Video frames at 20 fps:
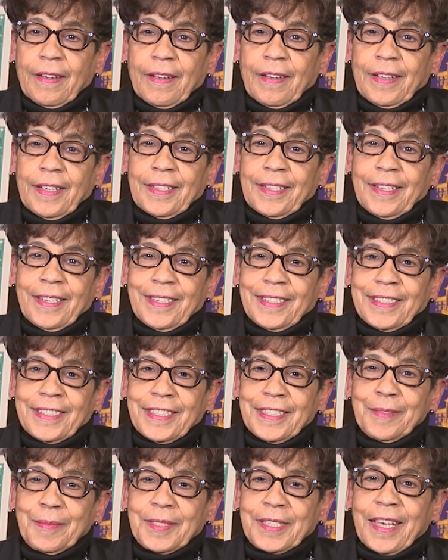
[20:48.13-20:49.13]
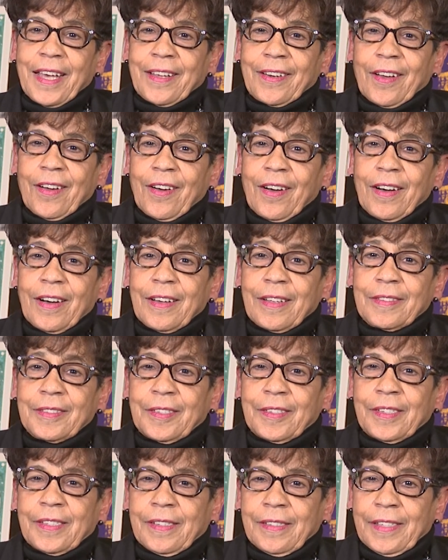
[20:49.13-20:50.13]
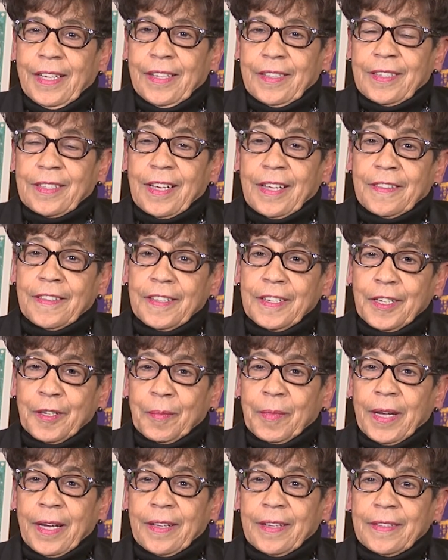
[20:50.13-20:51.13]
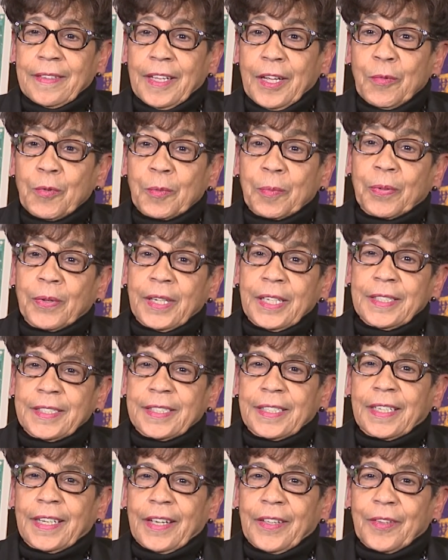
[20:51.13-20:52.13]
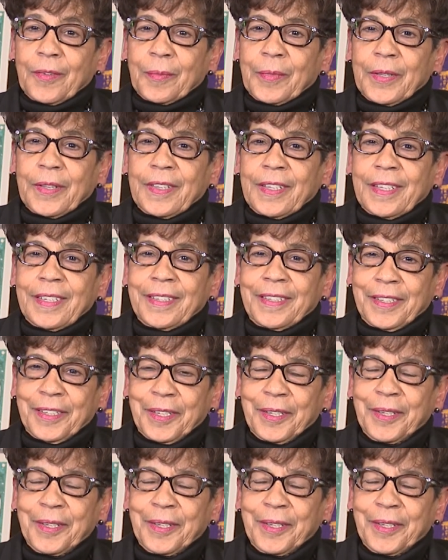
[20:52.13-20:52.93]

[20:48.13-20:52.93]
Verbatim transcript: It seems kind of odd now that I think about it. They would play together, but then